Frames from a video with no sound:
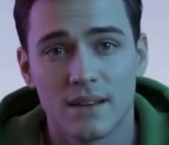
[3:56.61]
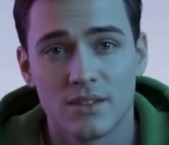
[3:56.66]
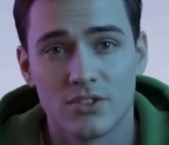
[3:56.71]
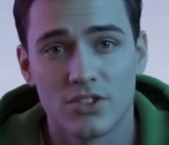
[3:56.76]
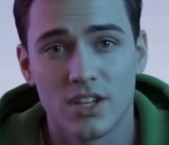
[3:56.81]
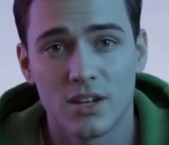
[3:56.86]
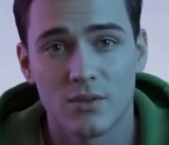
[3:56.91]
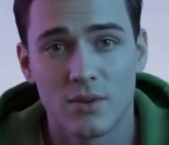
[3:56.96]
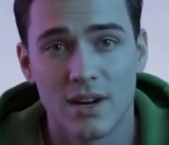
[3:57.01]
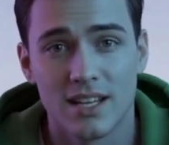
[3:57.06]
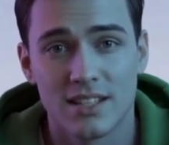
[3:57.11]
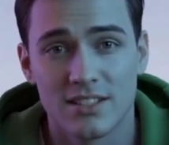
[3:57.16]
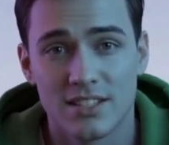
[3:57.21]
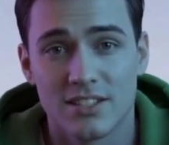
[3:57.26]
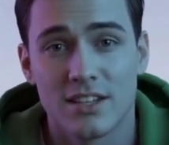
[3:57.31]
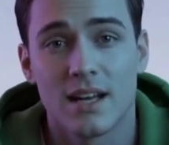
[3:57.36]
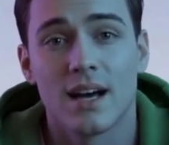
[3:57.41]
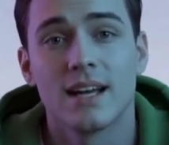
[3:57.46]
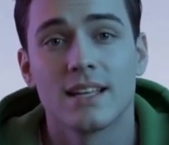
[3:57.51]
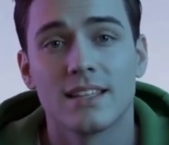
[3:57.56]
generating
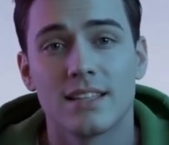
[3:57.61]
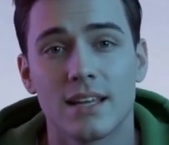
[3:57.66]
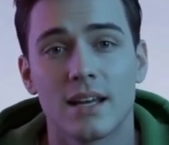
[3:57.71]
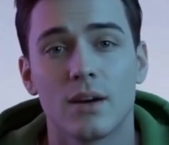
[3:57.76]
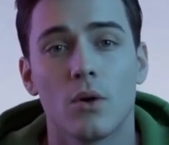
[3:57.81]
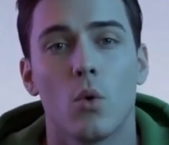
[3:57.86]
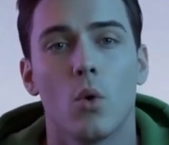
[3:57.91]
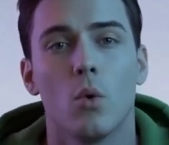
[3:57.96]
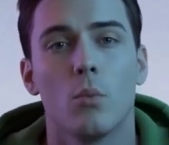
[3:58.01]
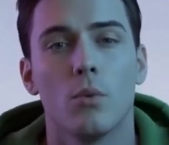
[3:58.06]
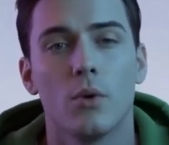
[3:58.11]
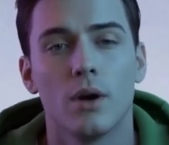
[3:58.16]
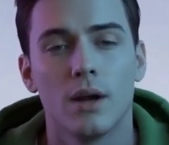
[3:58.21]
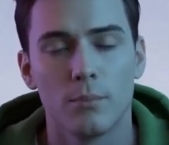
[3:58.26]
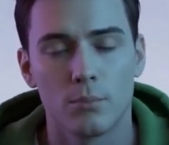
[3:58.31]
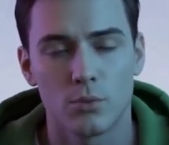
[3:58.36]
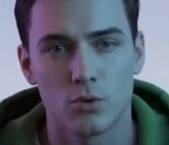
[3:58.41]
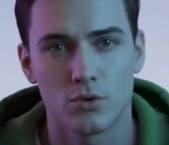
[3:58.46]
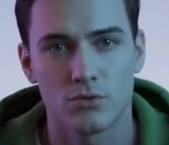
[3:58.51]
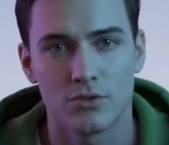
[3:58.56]
designs that
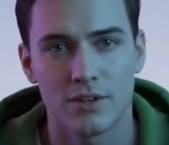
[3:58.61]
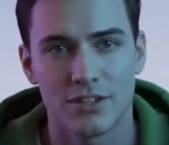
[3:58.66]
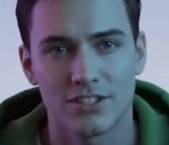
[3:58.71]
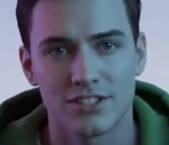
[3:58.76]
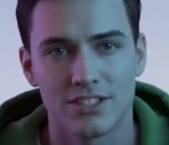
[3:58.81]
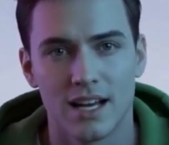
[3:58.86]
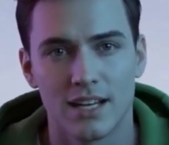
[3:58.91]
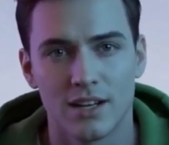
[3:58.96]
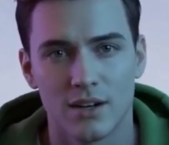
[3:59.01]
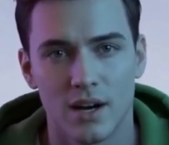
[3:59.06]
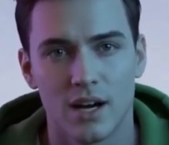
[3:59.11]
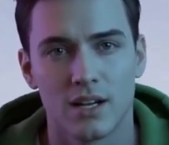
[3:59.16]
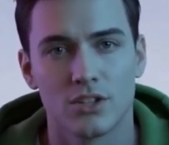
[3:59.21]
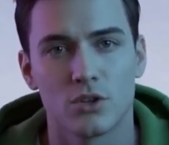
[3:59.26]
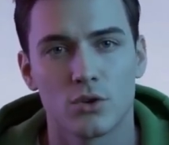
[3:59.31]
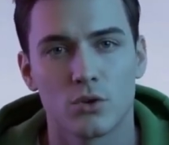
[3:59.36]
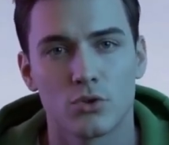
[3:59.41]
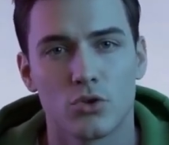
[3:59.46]
incorporate proven psychological